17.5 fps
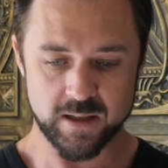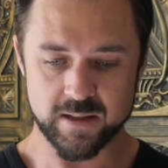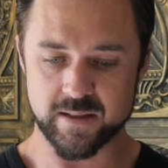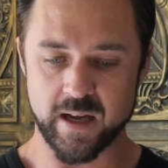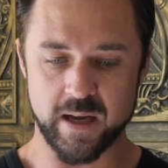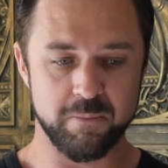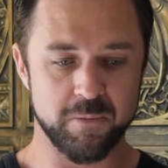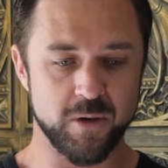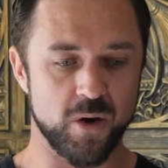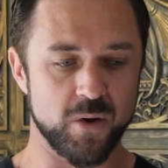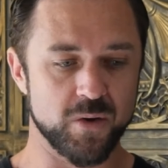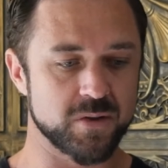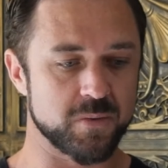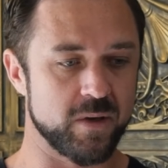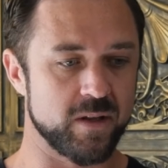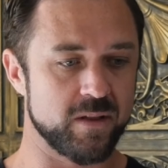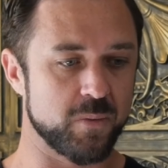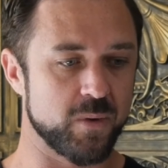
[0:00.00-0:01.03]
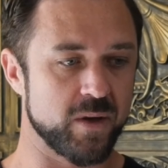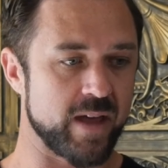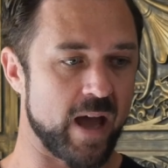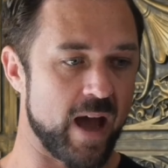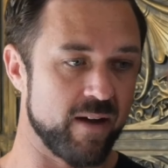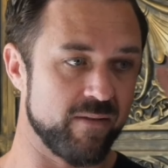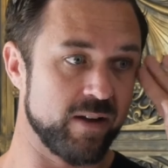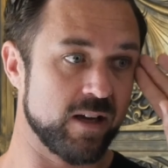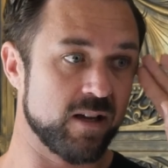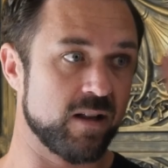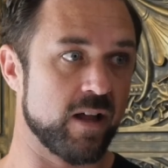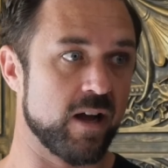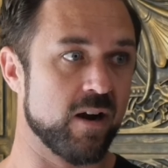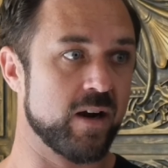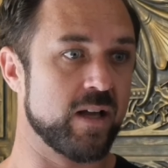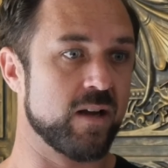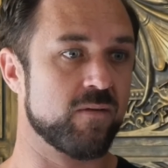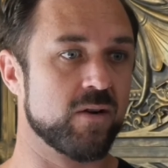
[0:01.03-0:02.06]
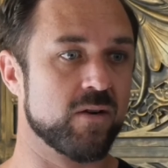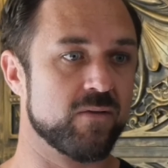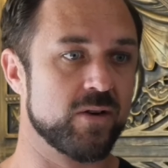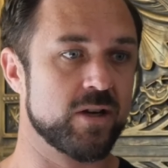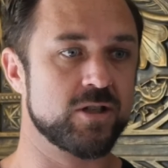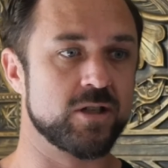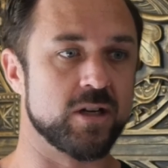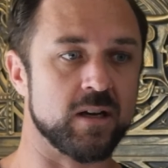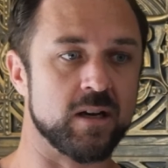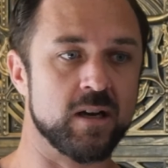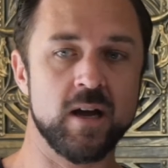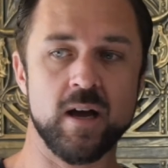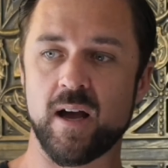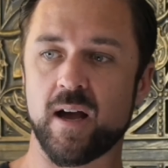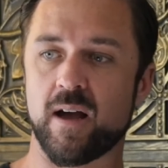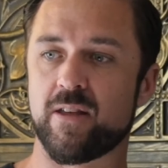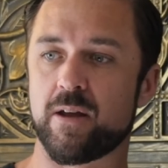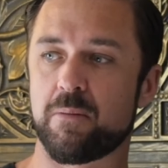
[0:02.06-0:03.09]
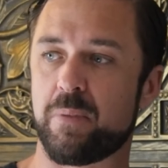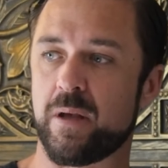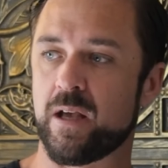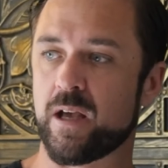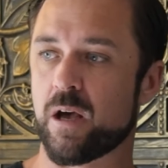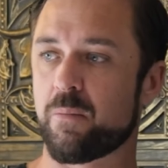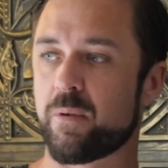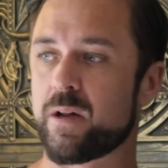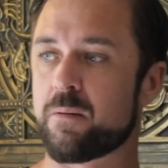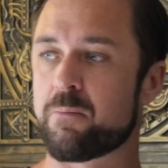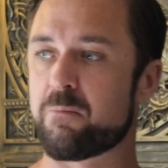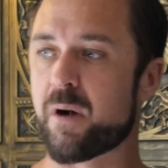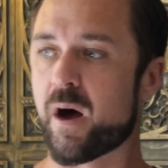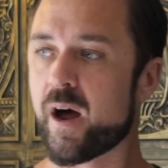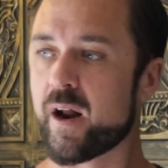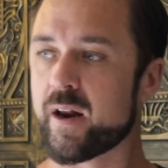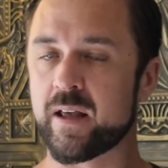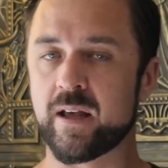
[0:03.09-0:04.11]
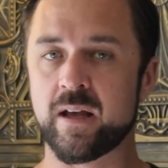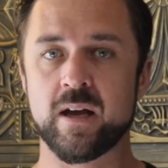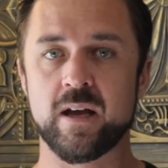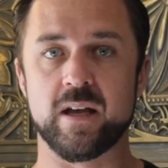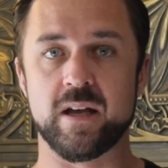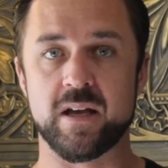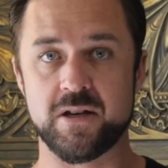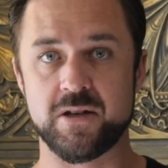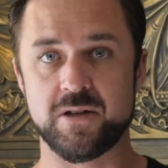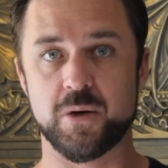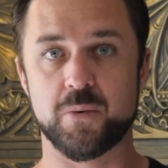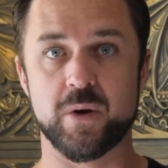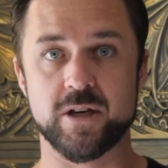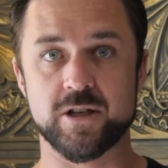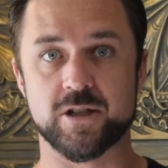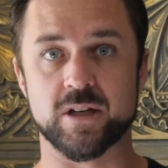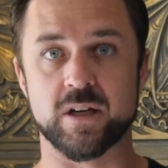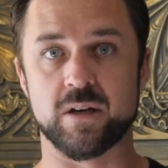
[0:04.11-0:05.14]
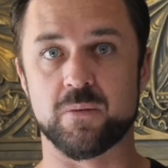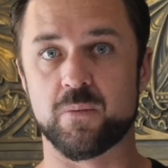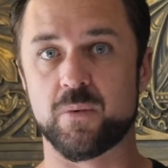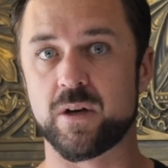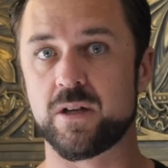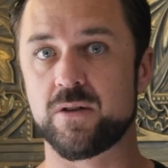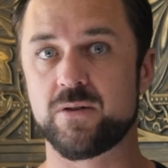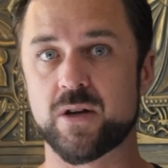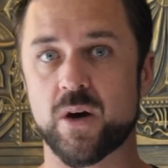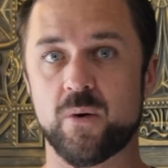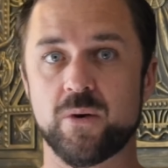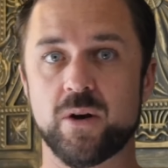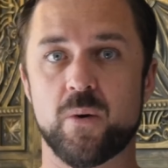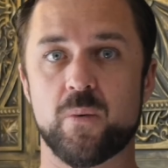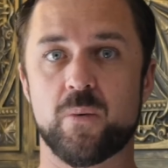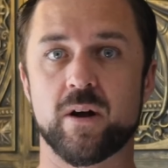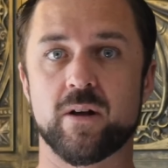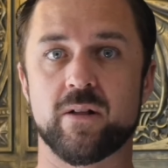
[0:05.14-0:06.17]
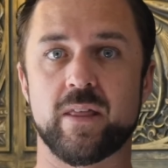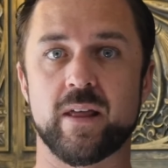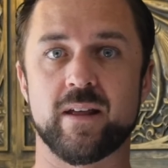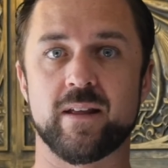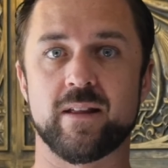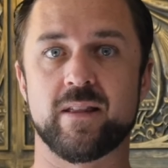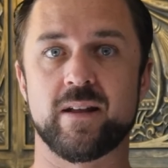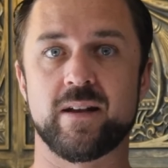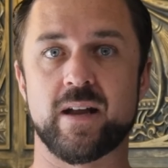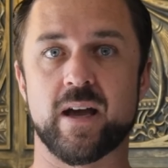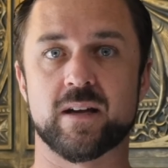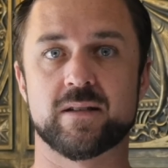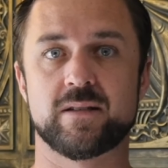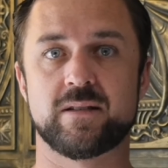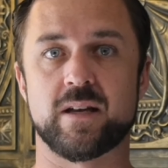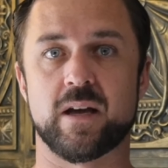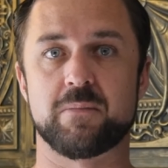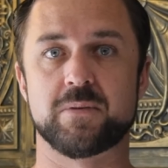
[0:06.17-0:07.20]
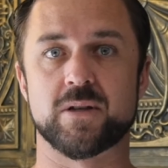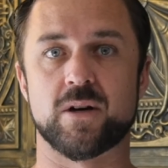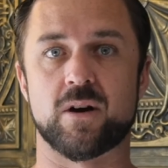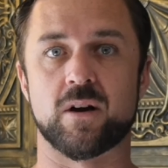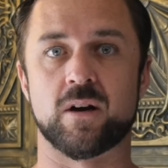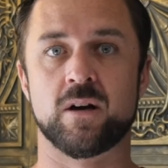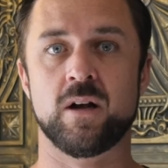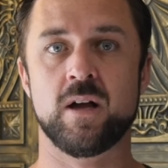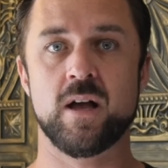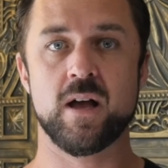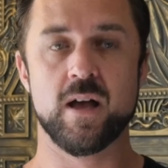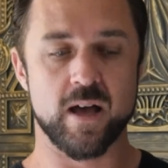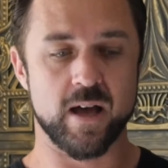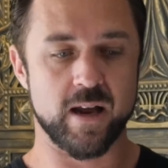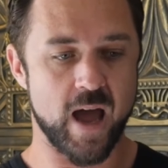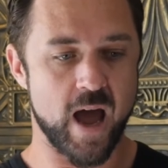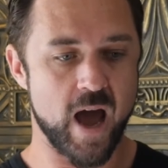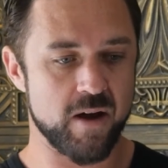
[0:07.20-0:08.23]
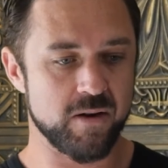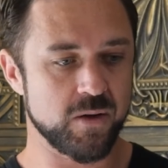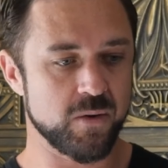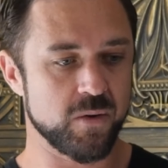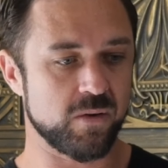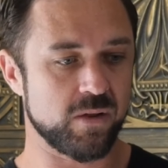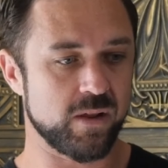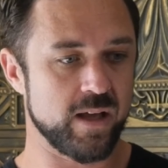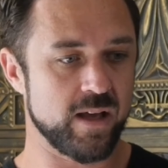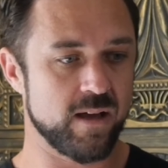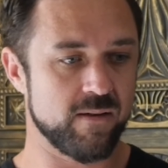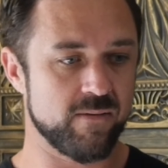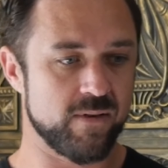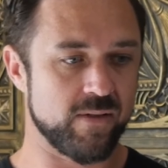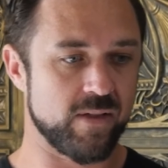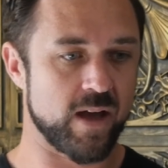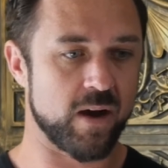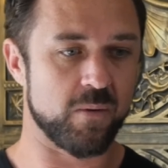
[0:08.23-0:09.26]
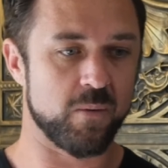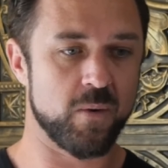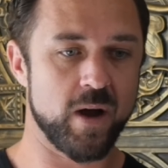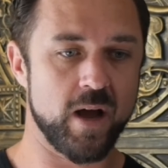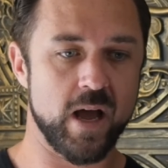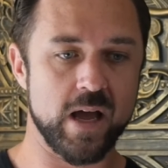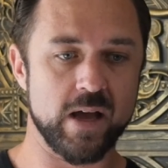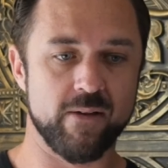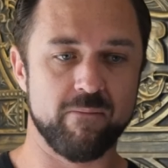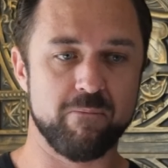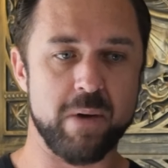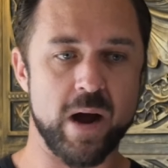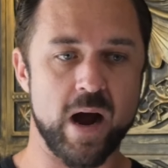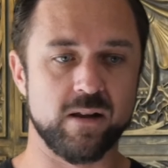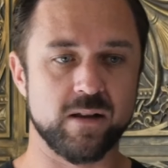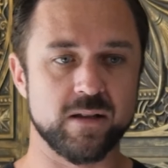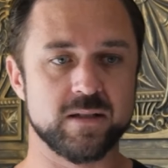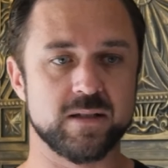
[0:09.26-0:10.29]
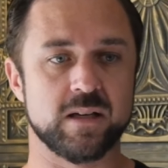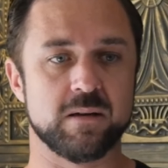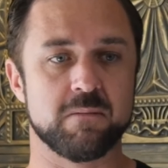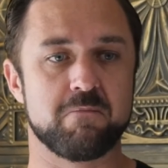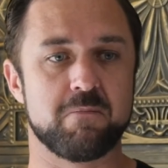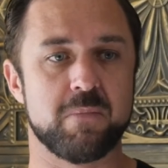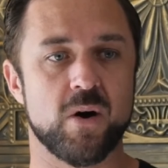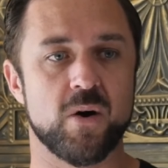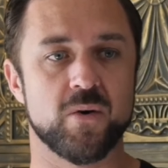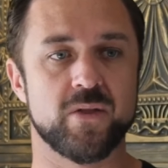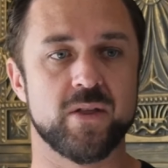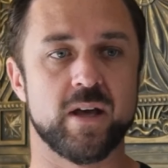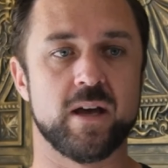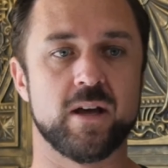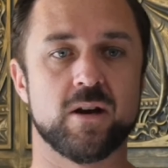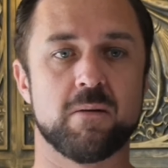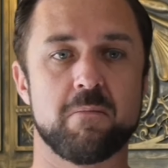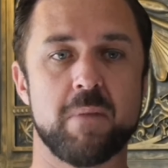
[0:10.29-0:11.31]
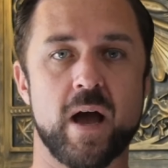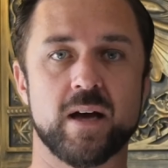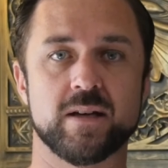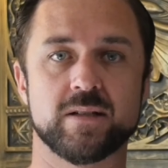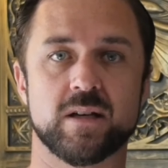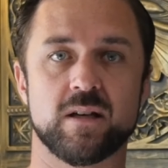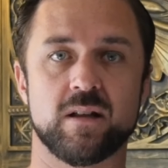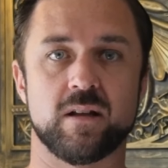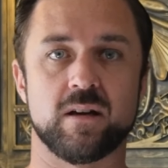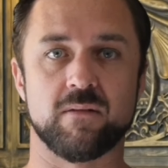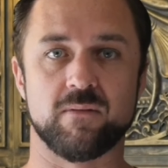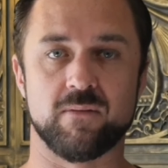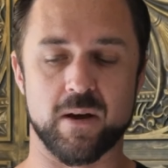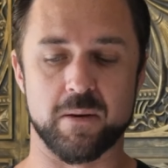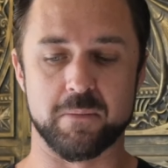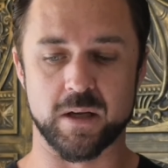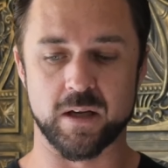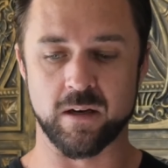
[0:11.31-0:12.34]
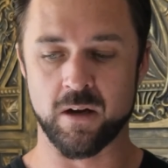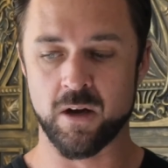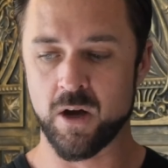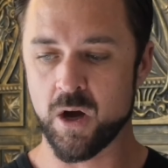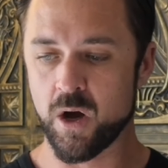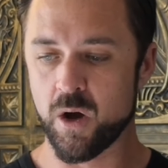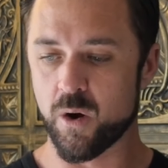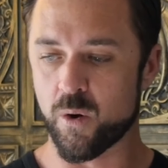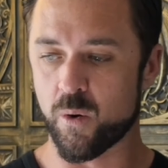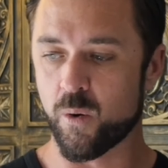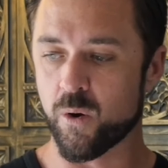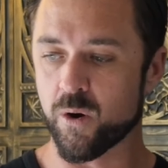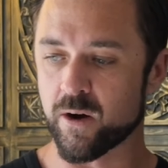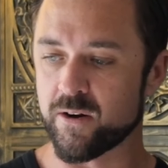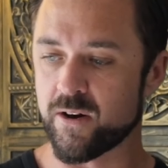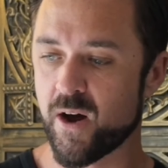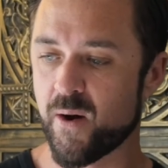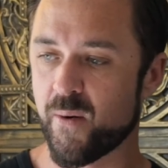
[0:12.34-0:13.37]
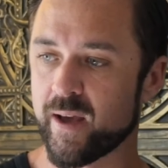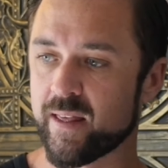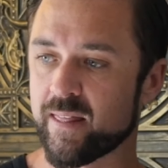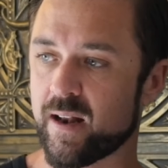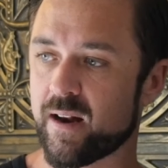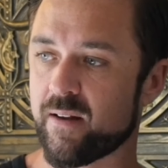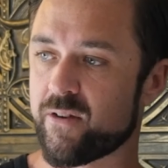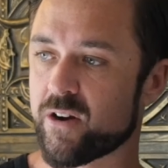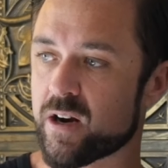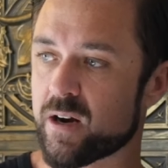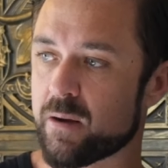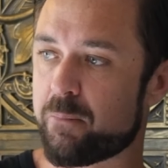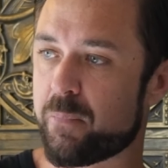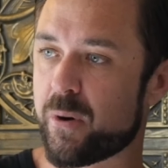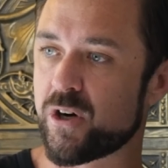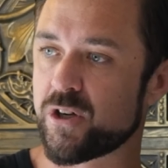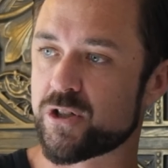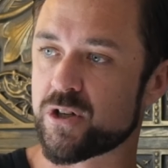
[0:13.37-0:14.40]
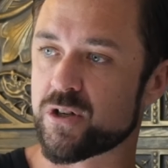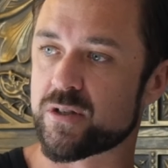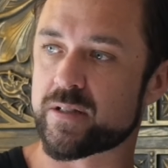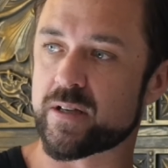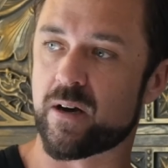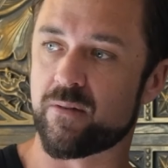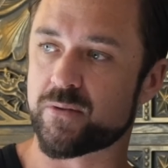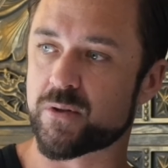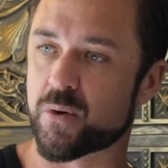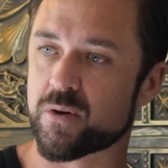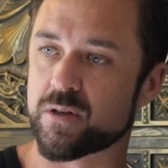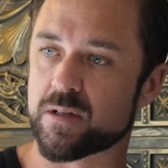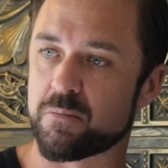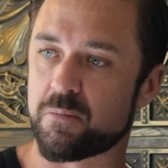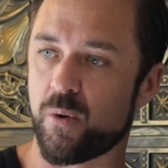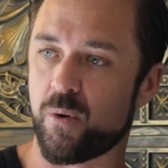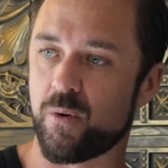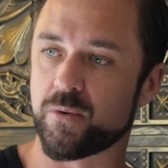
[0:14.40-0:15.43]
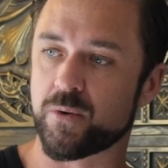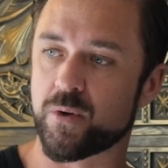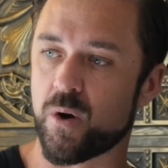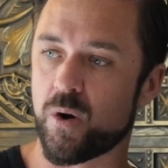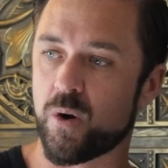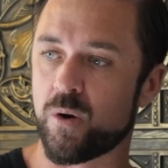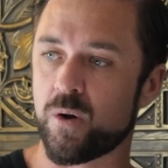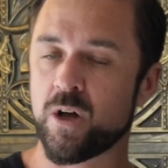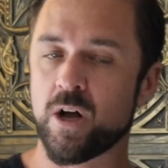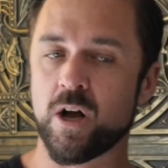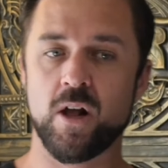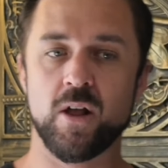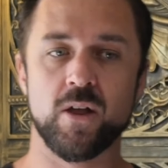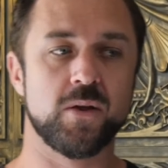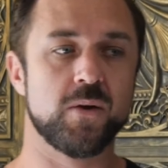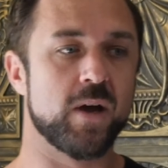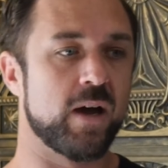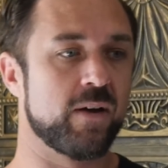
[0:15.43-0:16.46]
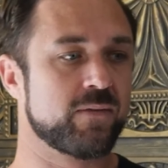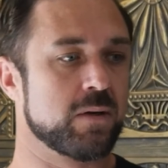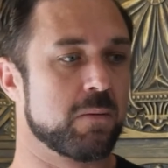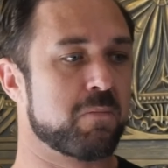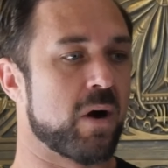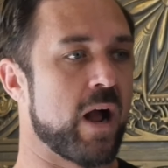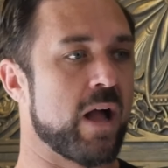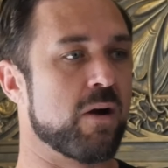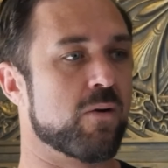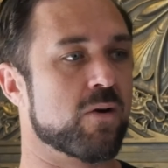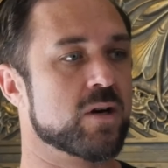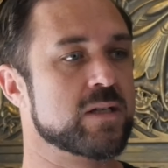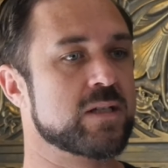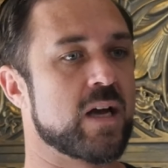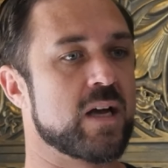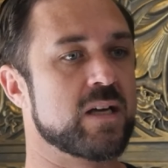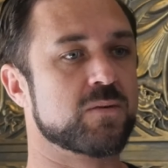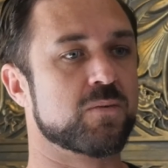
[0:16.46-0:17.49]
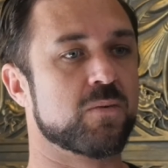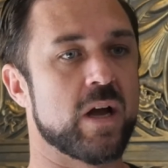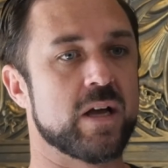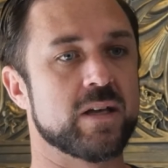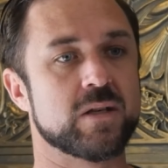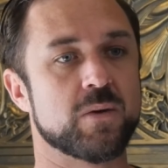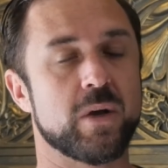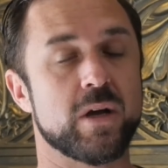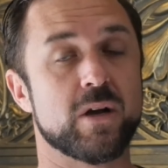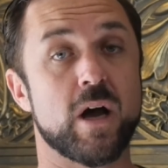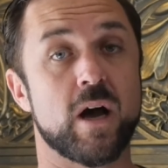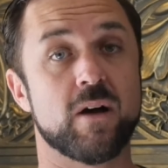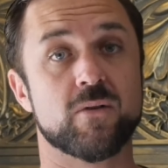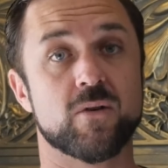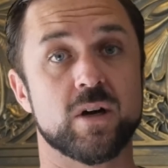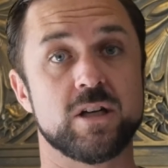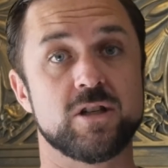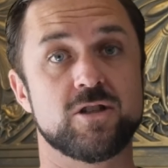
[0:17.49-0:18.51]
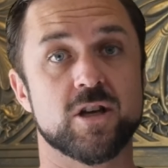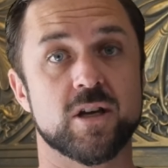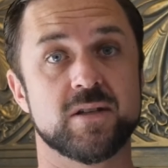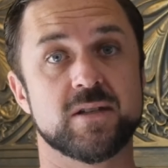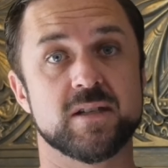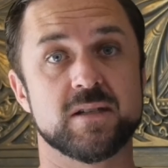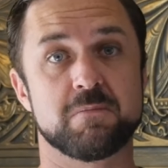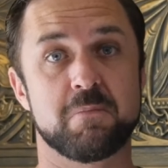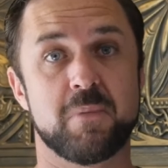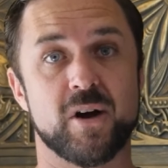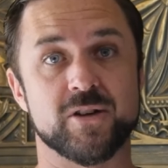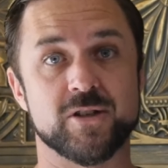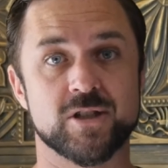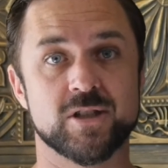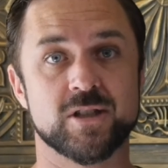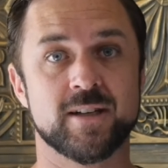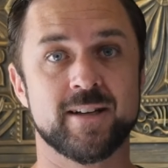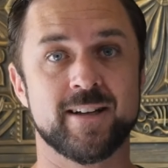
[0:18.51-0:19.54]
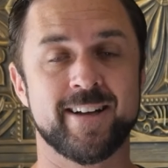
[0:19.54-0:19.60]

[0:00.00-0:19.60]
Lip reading: Same goes with having clarity of your vision and then being able to embody intuition when you don't know where the next steps are. And how do you live in that way of balancing both the inner masculine and feminine? Or knowing that if you're going to push yourself towards a bold goal, you have to prioritize rest and recovery just as much.